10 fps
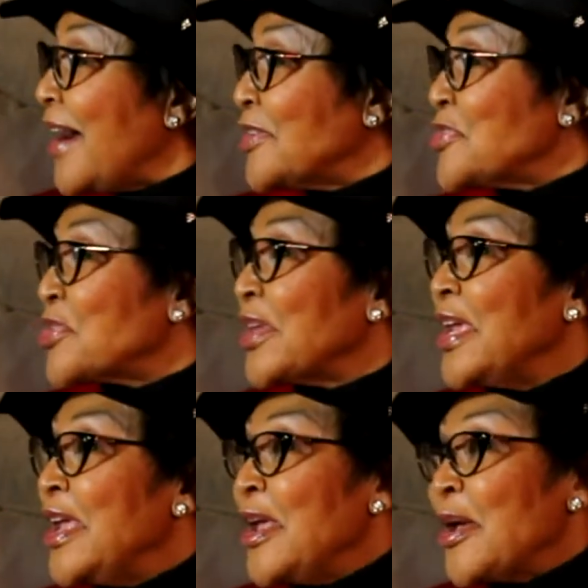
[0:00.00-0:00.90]

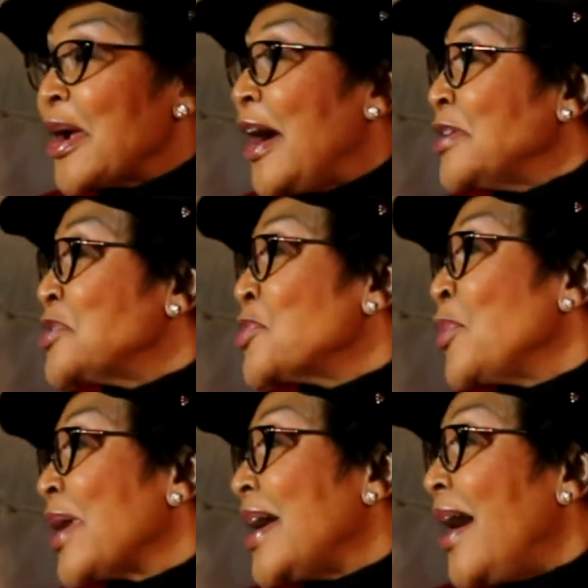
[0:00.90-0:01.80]
country, a country
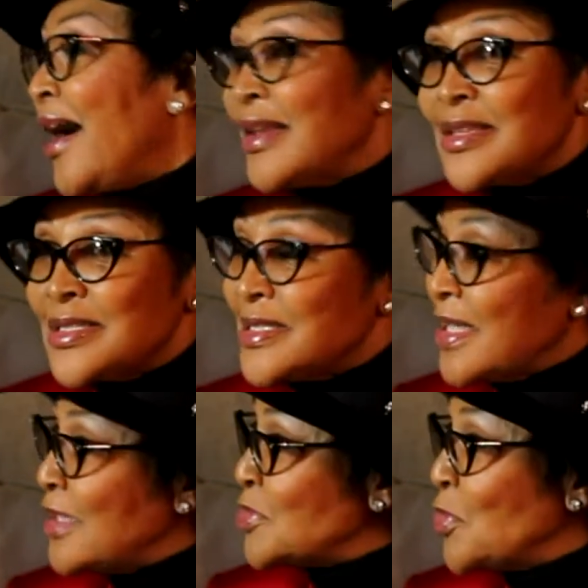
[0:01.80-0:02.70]
where
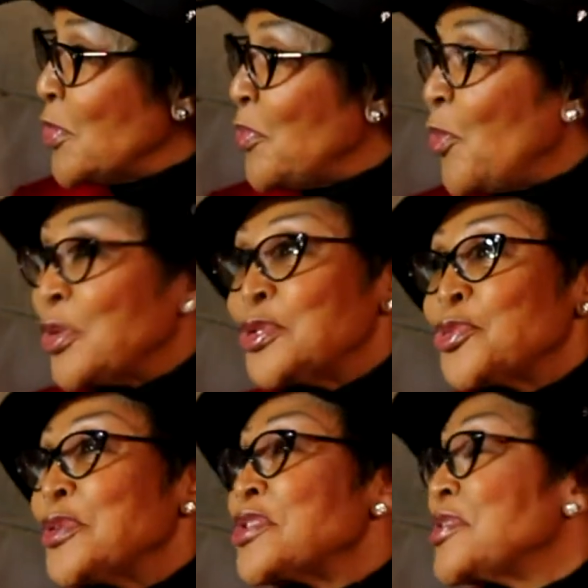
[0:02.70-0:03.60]
colors are so
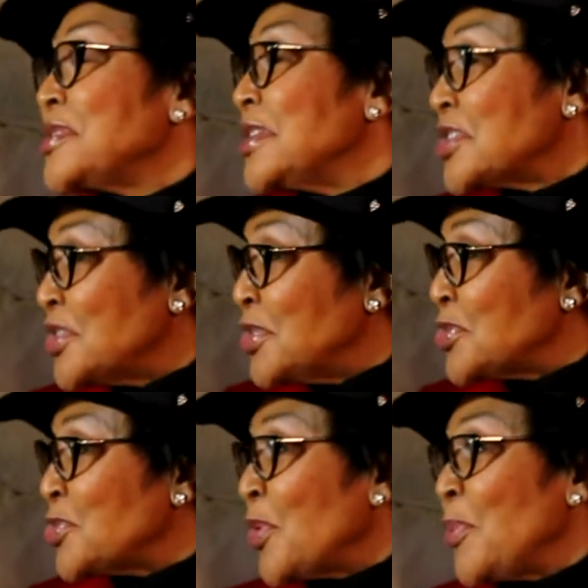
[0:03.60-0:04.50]
important, where tradition
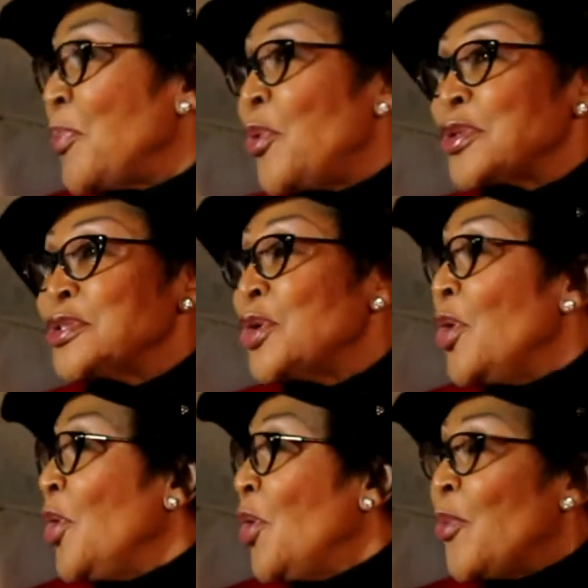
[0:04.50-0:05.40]
is so important,
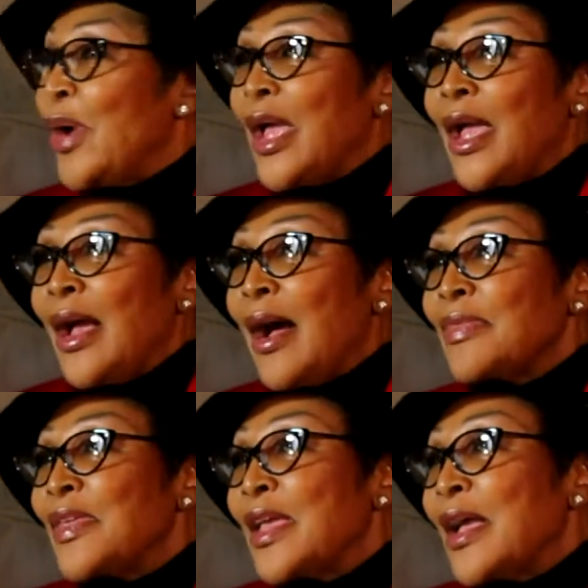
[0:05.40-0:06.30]
where
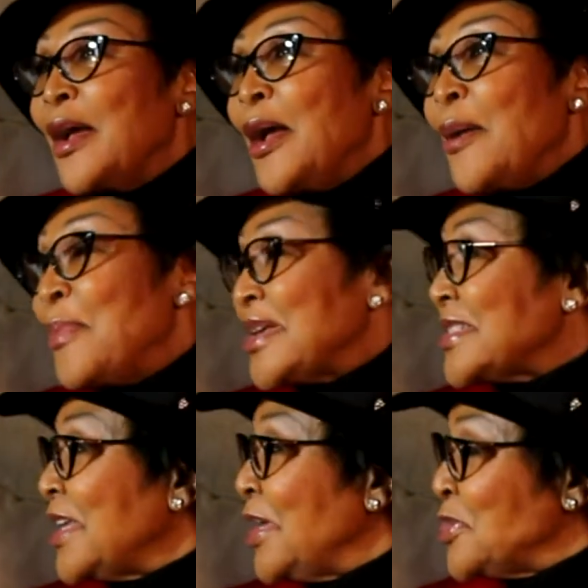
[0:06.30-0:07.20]
I think
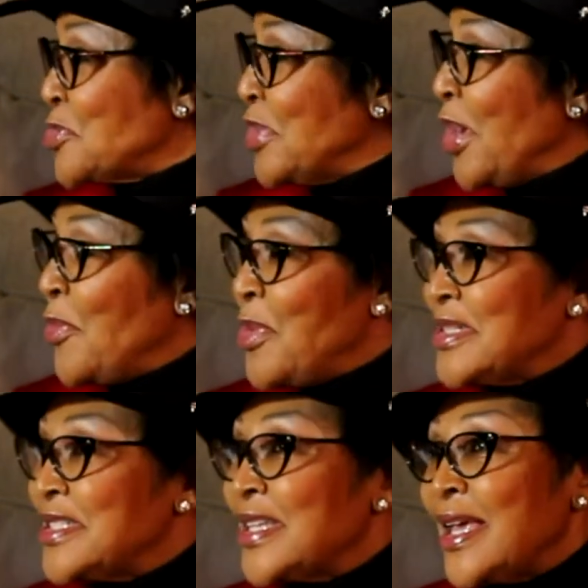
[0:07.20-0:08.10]
Ambassador Andrew Young
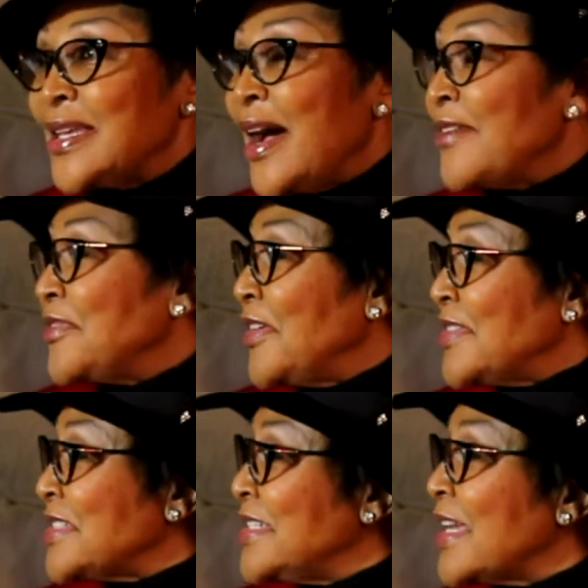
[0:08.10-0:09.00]
once said, I've
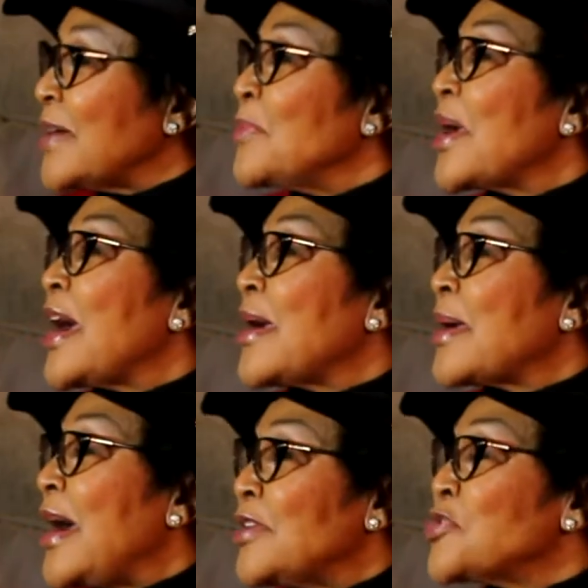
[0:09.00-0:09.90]
never seen
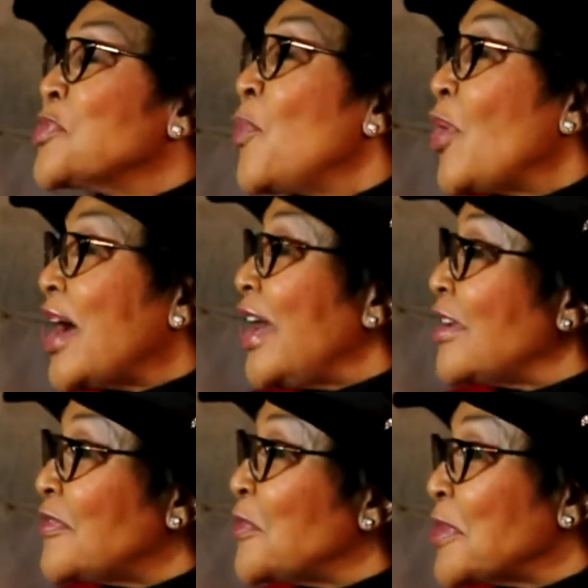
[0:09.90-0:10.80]
a country more
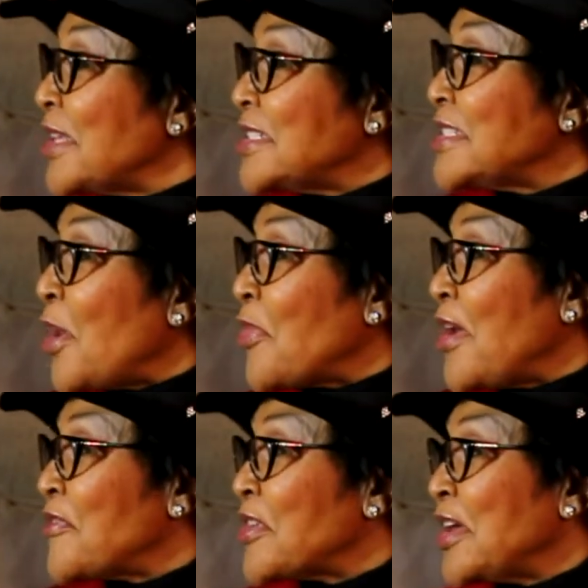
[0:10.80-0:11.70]
colorful than South
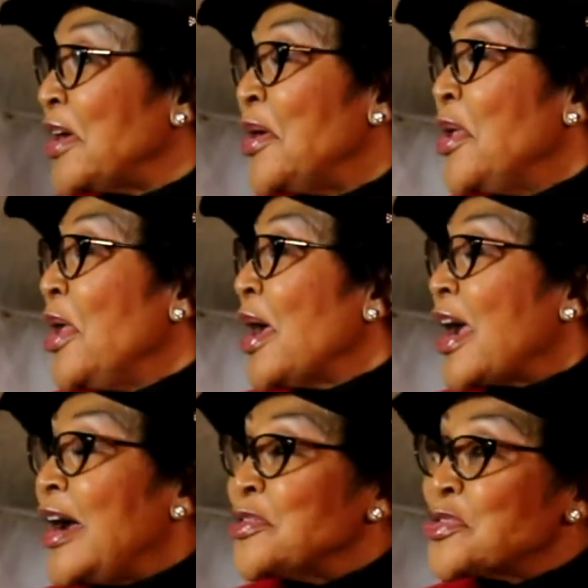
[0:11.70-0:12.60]
Africa,
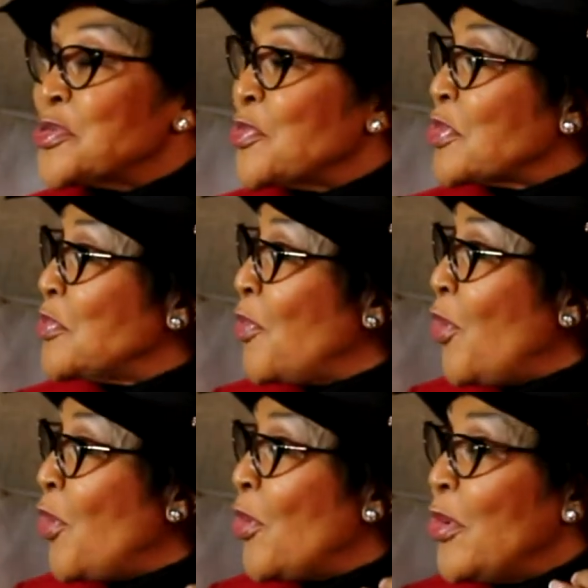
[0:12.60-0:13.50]
a country with
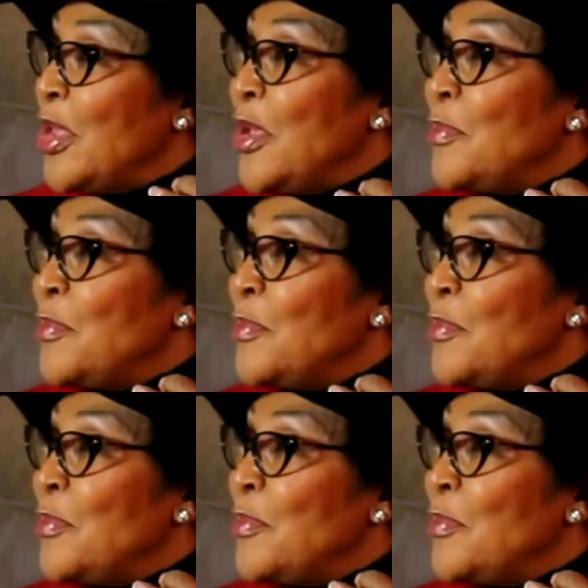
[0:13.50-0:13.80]
more